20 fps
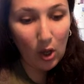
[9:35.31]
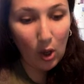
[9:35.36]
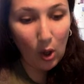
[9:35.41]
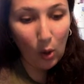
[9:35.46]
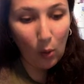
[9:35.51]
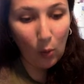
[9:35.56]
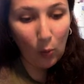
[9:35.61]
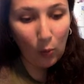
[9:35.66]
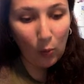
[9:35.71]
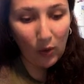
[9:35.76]

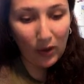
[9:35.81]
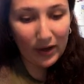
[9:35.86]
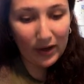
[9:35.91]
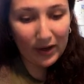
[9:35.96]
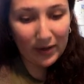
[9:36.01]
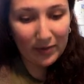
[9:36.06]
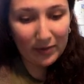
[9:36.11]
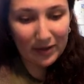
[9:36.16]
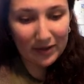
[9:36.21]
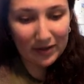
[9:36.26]
What I
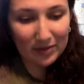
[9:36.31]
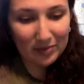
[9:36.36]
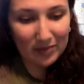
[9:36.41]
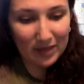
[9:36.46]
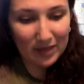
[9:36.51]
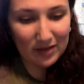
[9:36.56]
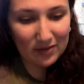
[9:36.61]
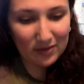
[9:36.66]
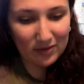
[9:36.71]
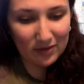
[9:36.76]

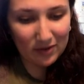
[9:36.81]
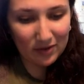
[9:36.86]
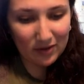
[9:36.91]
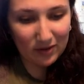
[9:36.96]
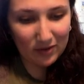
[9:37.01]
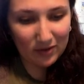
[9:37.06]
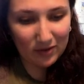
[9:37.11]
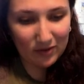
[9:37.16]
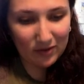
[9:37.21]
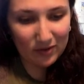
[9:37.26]
recommend
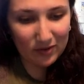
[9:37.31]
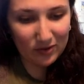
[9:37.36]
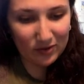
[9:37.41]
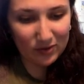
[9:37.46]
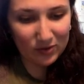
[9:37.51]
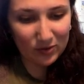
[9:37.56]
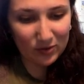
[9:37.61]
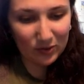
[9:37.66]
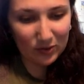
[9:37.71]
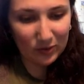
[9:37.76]
for those
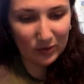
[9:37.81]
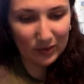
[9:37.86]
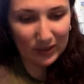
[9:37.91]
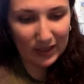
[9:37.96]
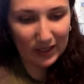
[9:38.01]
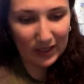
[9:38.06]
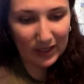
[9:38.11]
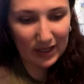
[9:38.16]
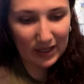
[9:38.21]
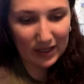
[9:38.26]
who are working
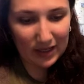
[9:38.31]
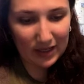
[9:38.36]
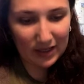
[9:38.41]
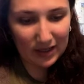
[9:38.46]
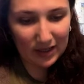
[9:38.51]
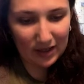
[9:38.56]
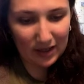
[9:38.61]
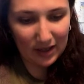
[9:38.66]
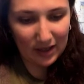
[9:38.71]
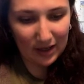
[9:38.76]
on an
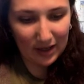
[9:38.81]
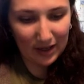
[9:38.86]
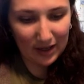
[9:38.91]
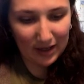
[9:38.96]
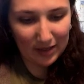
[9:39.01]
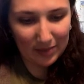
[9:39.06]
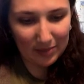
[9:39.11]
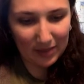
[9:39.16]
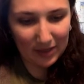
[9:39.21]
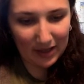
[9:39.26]

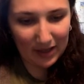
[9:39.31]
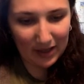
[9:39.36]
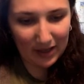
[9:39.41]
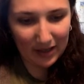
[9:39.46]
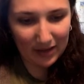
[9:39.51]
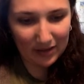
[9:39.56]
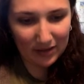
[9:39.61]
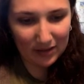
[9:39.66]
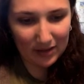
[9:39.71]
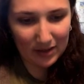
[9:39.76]

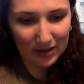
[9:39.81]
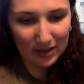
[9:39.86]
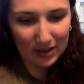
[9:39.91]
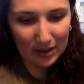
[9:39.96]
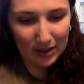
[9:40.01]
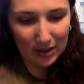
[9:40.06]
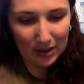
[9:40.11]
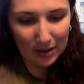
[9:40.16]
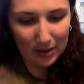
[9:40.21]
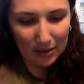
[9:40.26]
iPad,
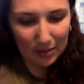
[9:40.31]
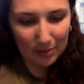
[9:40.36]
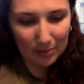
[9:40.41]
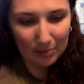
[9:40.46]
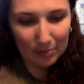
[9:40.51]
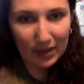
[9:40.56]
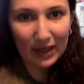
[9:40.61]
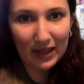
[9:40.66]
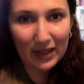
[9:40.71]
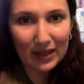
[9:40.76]

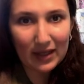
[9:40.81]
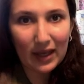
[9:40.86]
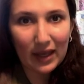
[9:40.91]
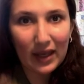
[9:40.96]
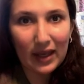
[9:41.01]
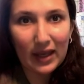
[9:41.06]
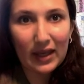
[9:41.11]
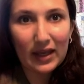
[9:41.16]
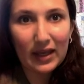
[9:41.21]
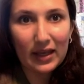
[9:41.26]
make
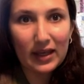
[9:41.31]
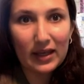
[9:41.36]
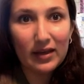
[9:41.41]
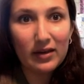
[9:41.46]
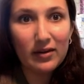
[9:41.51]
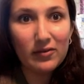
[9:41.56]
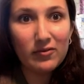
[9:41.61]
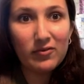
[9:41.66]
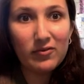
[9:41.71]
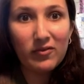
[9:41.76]
a
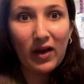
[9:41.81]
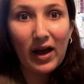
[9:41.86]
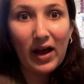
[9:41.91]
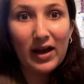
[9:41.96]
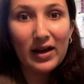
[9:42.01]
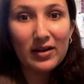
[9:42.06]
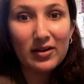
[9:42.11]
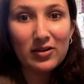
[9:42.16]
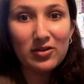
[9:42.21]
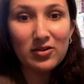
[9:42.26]

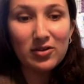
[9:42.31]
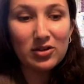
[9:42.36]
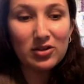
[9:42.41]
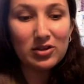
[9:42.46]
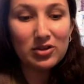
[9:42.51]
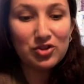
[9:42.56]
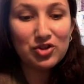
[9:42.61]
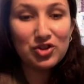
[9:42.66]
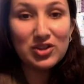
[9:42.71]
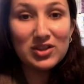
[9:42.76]
file
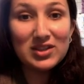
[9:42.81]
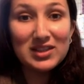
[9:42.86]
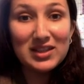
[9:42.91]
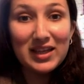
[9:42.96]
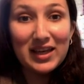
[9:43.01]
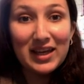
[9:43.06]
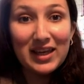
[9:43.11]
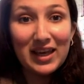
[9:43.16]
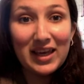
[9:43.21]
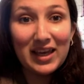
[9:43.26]
just
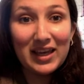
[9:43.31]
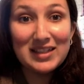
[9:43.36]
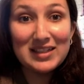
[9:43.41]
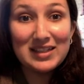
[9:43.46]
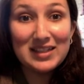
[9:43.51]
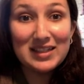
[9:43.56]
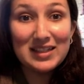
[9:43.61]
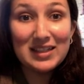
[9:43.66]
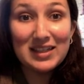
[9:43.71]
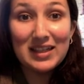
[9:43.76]
like I
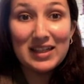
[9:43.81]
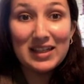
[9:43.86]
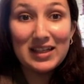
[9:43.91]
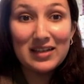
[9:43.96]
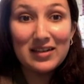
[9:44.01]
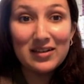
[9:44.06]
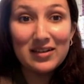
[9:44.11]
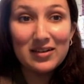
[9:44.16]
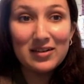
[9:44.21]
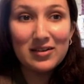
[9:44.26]
did
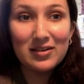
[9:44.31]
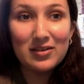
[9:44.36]
here